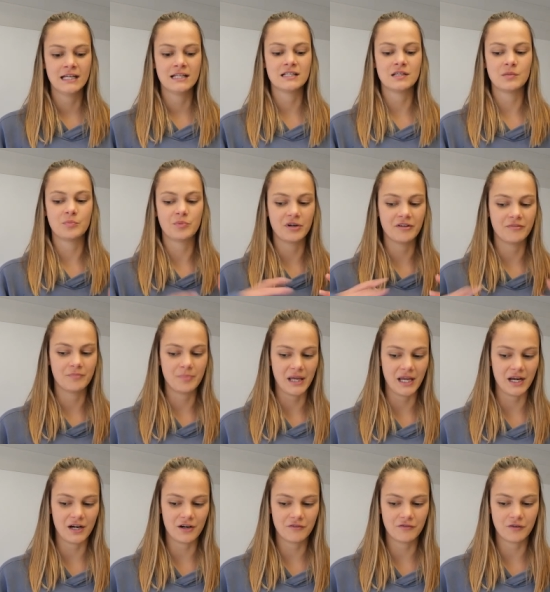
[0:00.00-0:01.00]
to
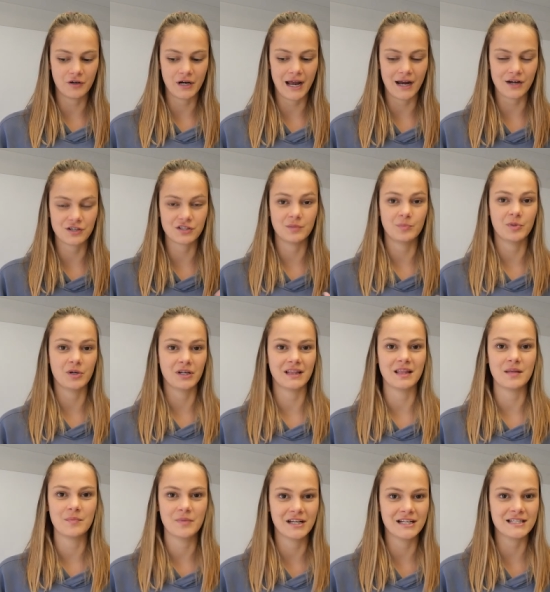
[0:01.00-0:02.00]
prepare for actually
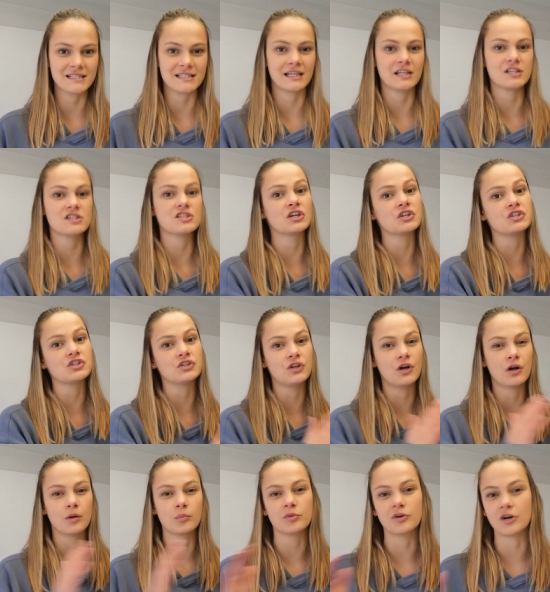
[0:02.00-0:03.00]
putting them in is like such a
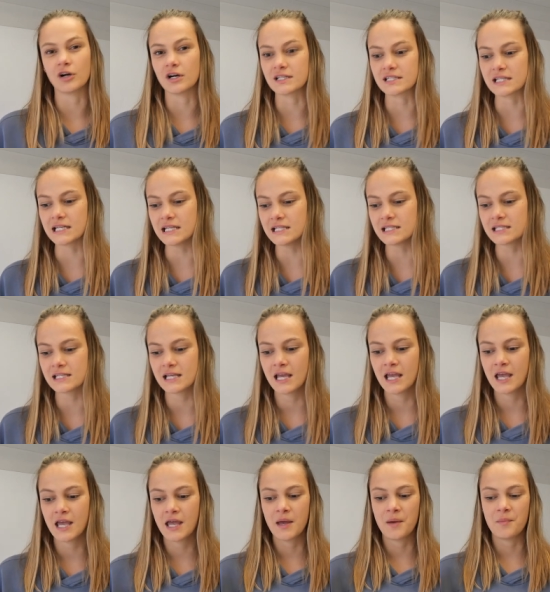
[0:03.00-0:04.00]
long process.
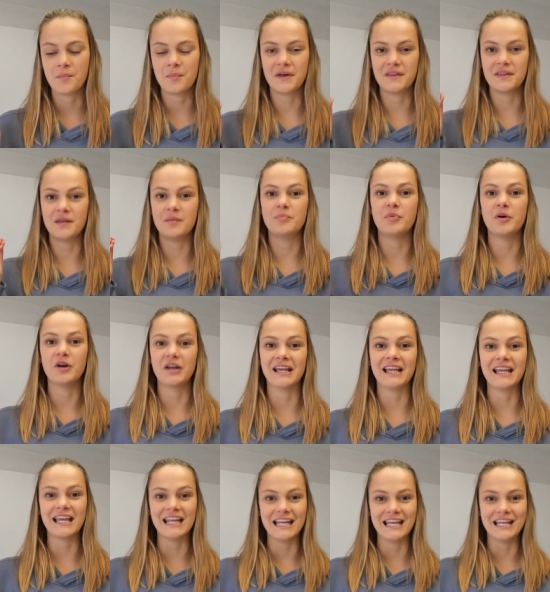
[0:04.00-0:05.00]
But then
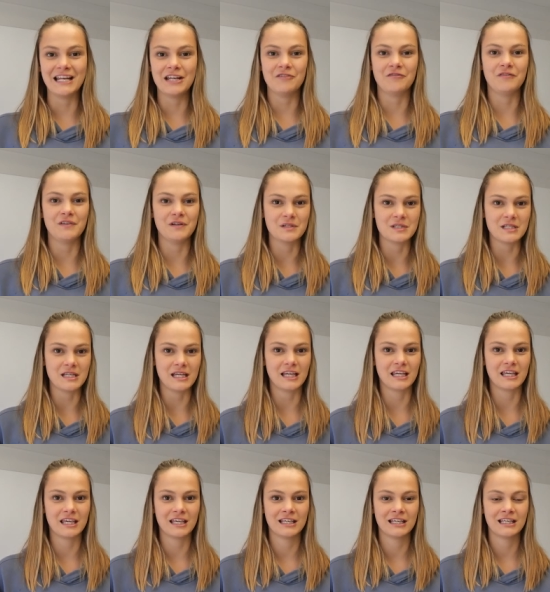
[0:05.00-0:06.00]
putting it in, it feels
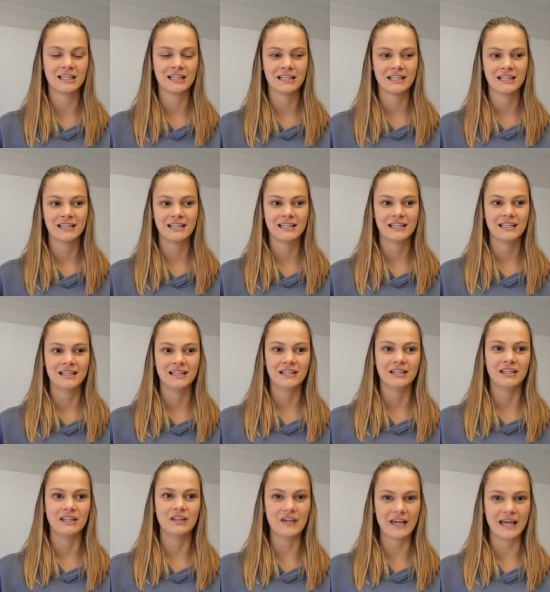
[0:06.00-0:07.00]
like
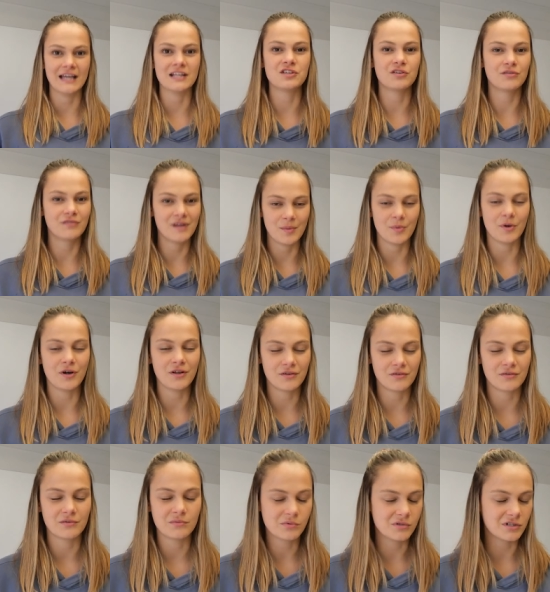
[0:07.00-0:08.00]
you get to reap all
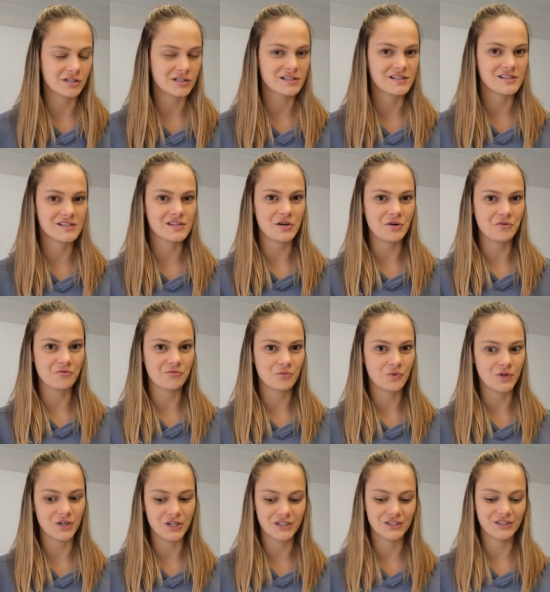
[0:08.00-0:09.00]
the rewards of
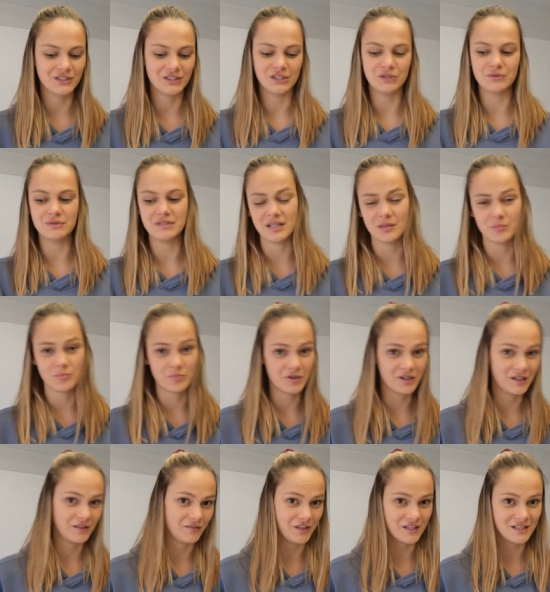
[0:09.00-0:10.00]
what you did
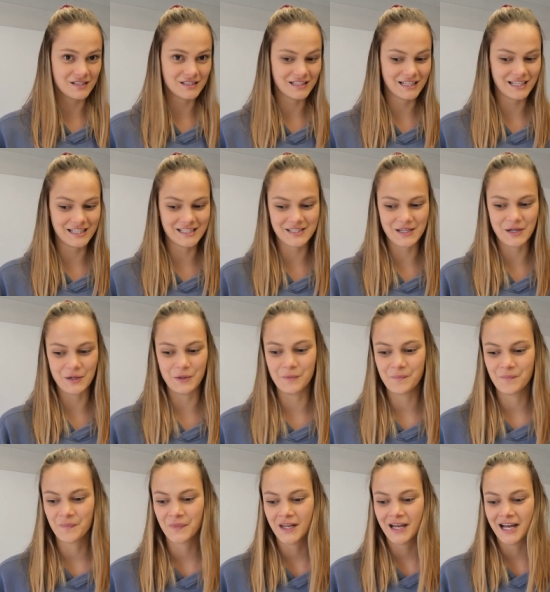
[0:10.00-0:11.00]
previously.
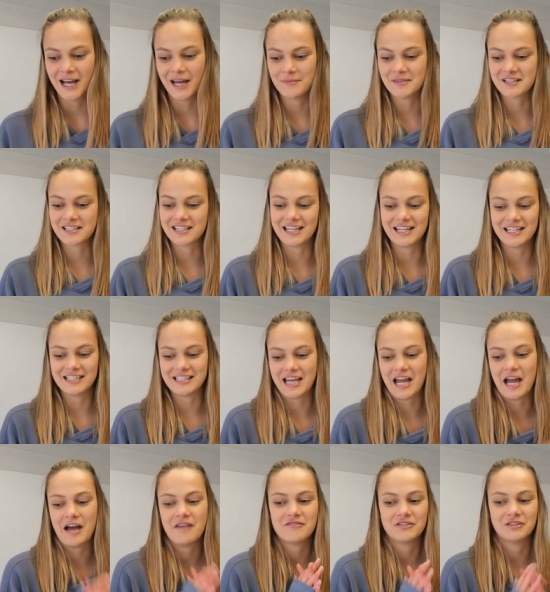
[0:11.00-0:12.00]
So I'm excited to
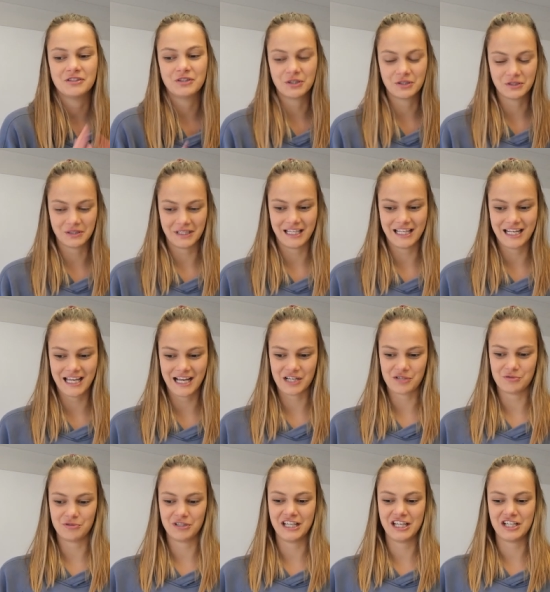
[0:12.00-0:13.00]
have it look like an
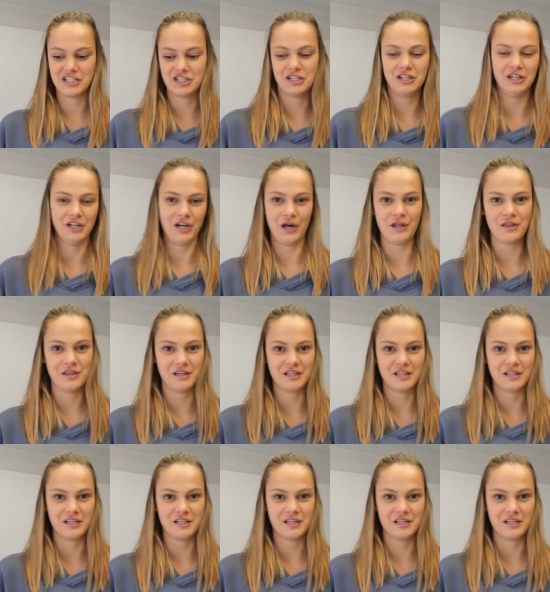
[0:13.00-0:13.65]
actual kitchen, not